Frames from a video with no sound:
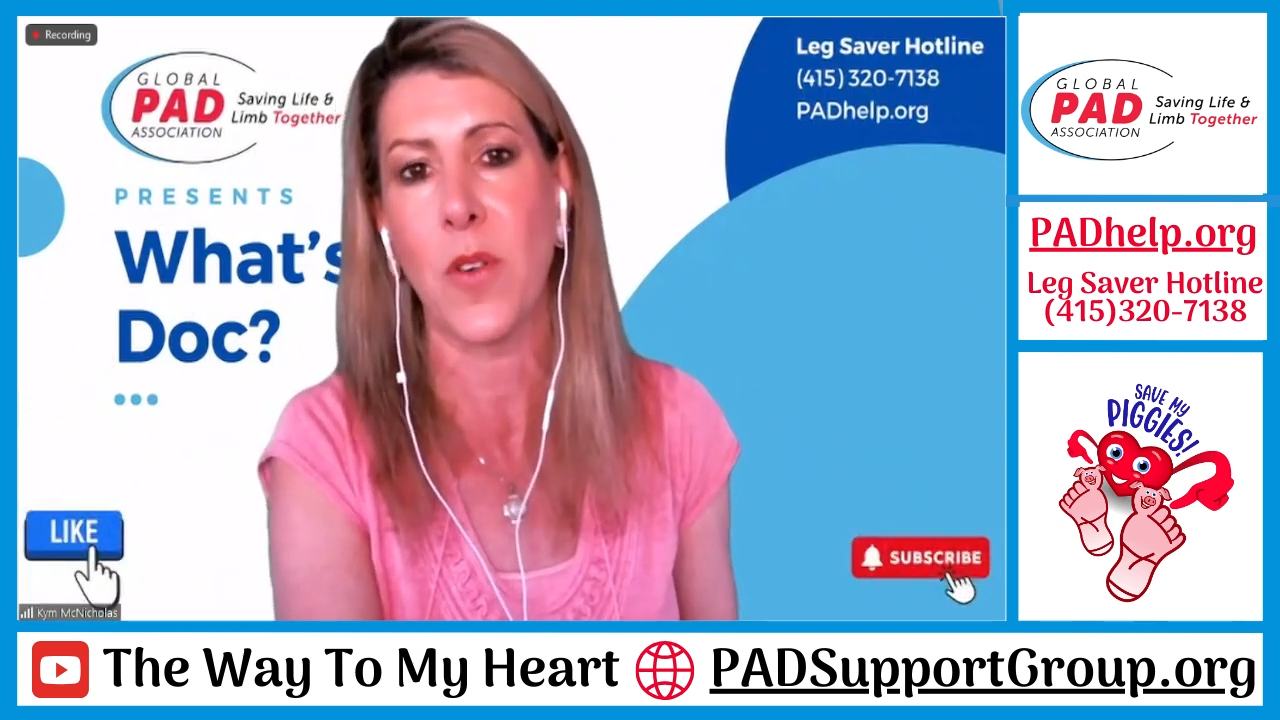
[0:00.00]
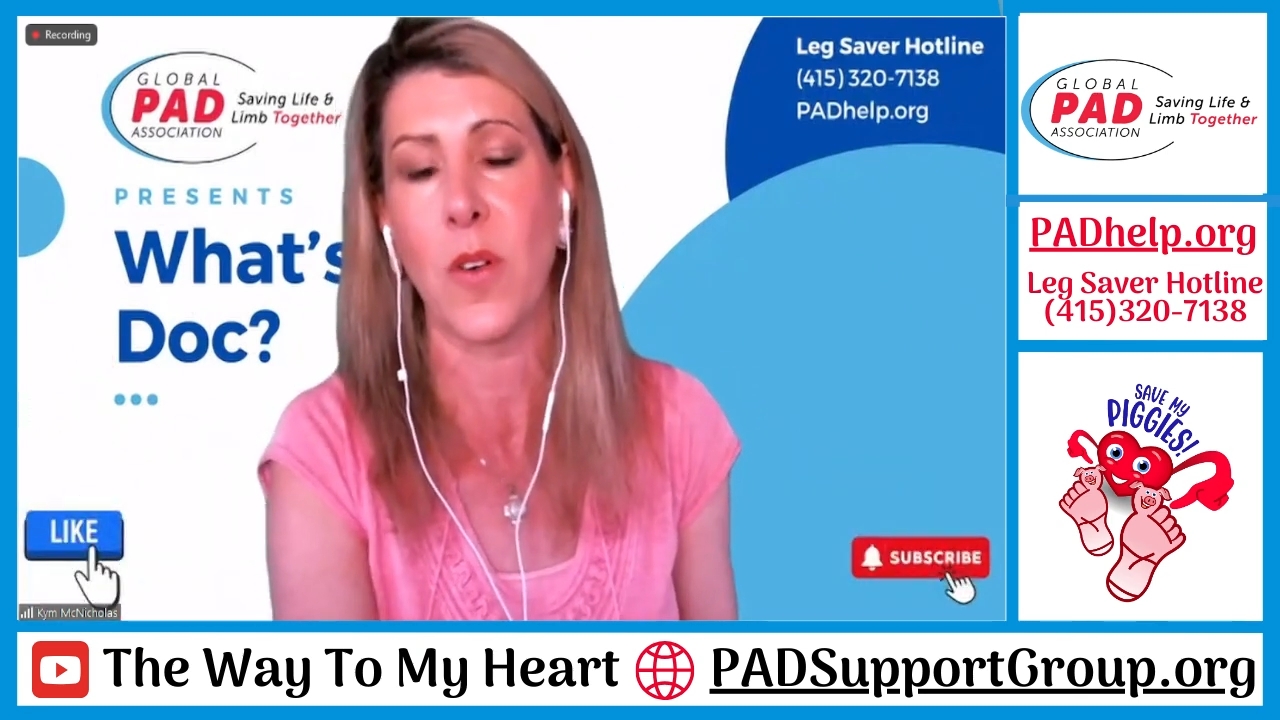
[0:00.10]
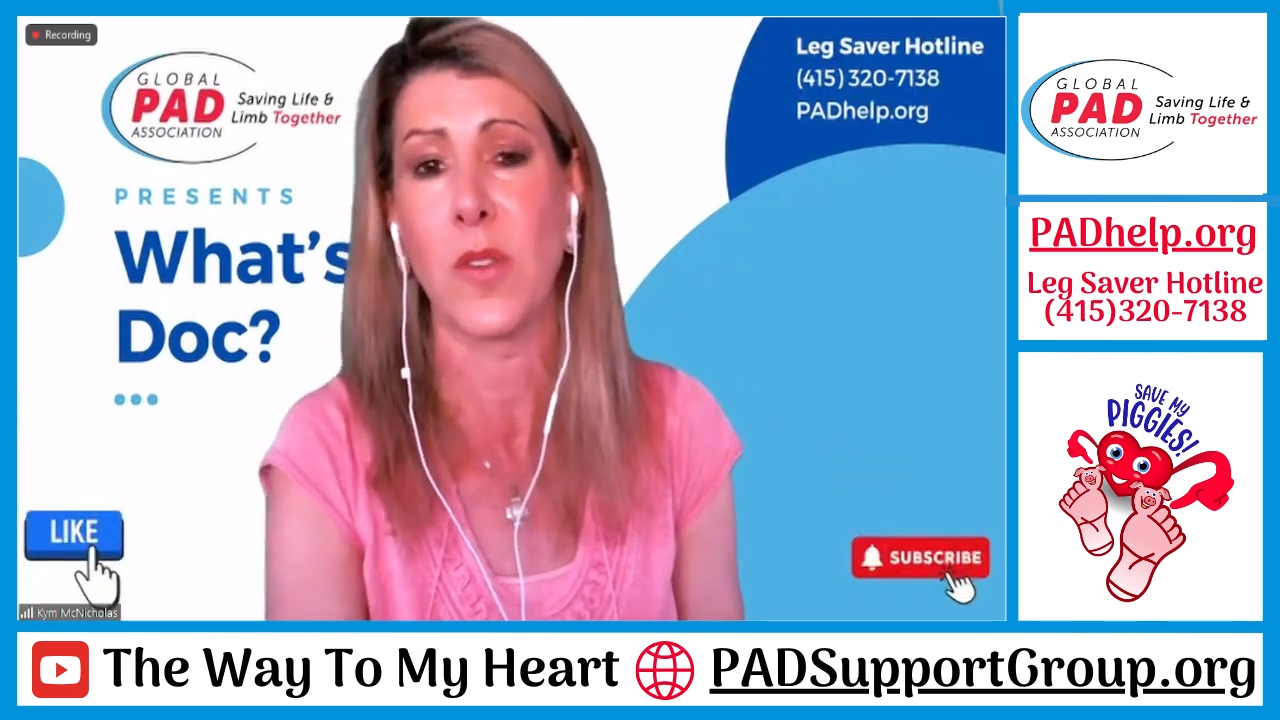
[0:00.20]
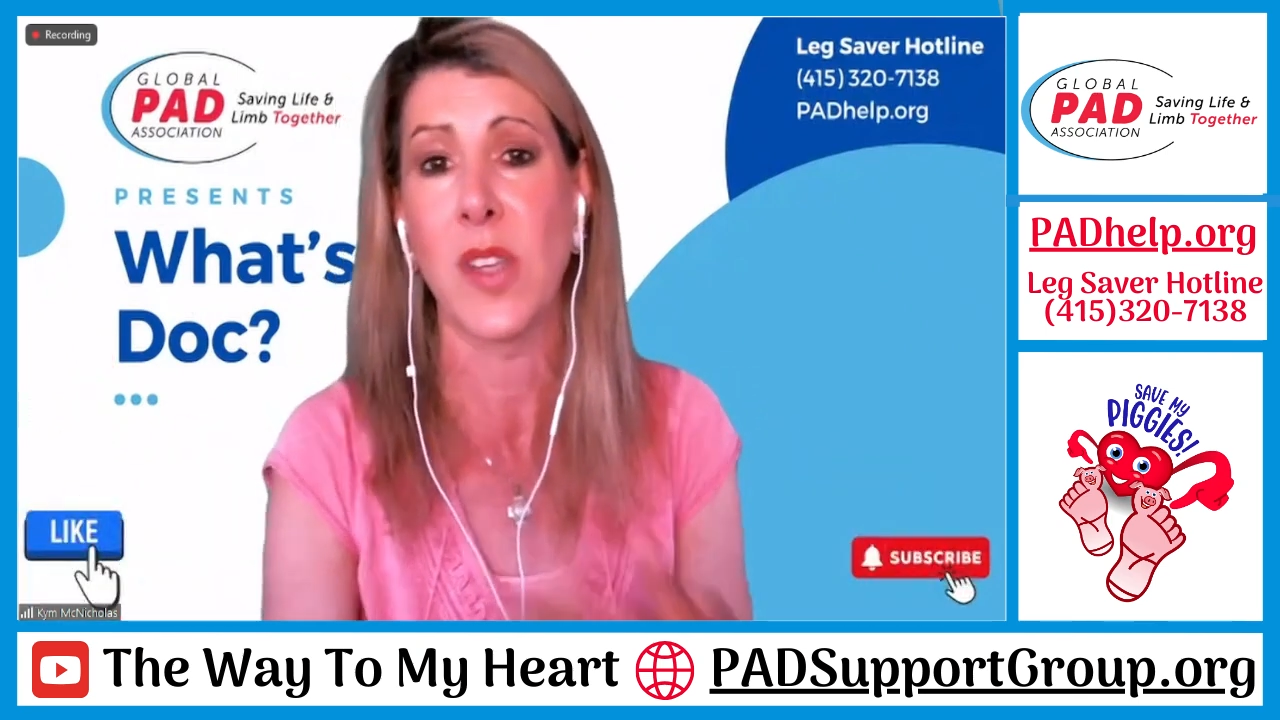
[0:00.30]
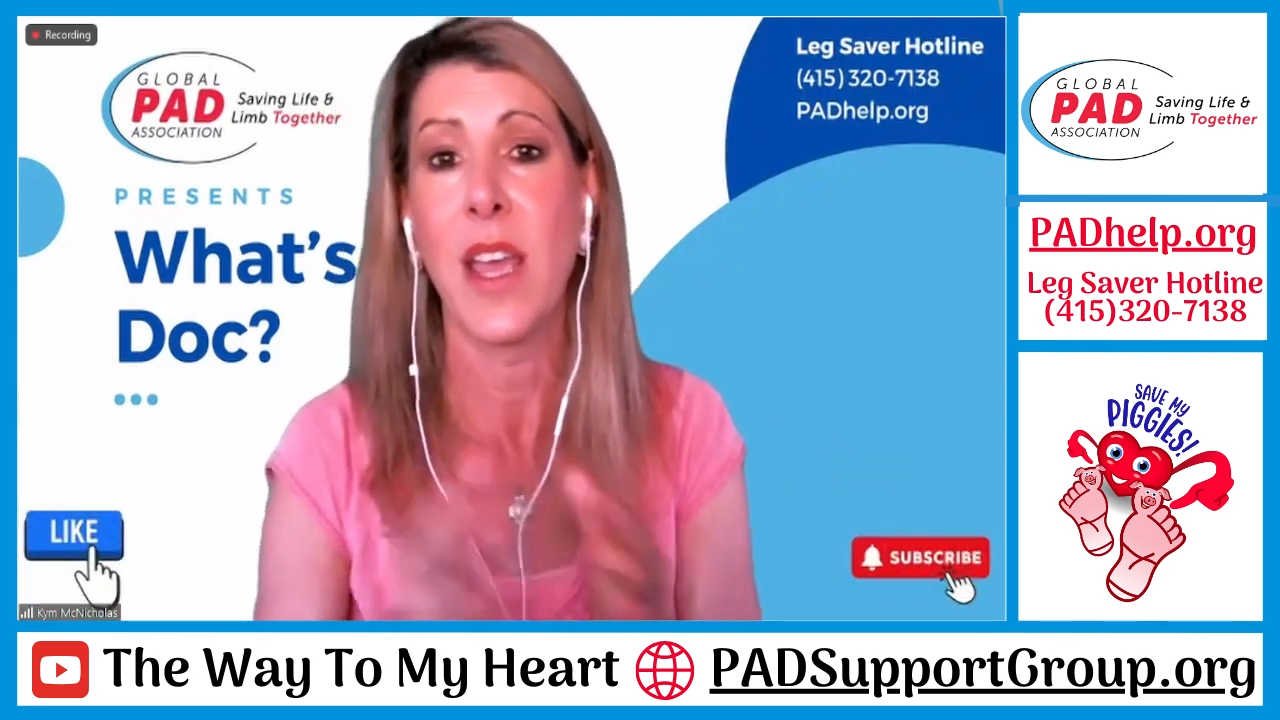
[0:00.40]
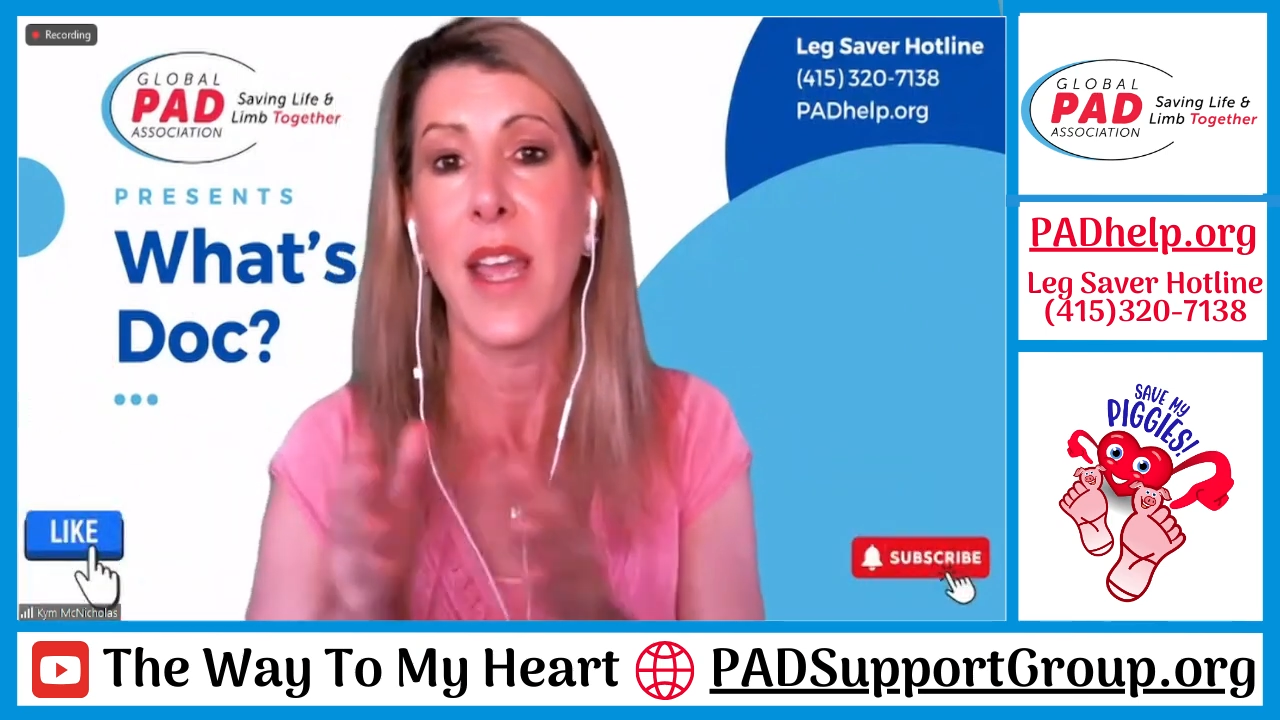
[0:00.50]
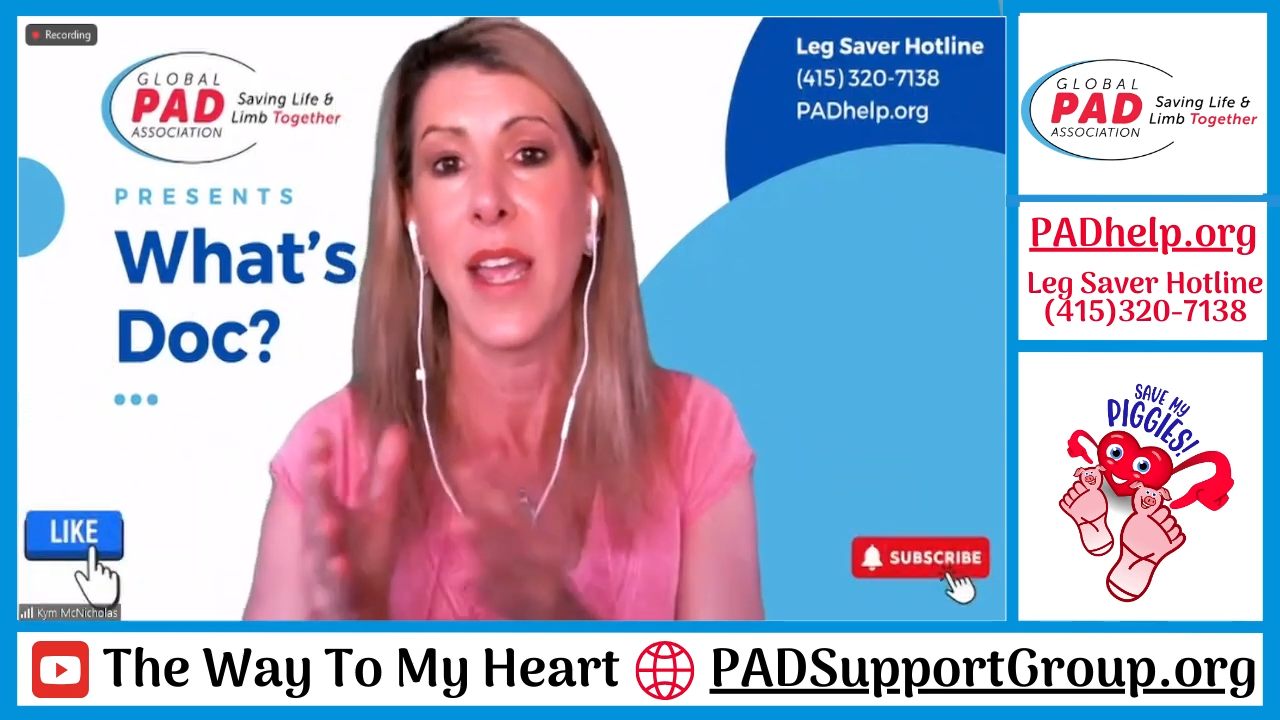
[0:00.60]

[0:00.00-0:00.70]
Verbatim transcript: curls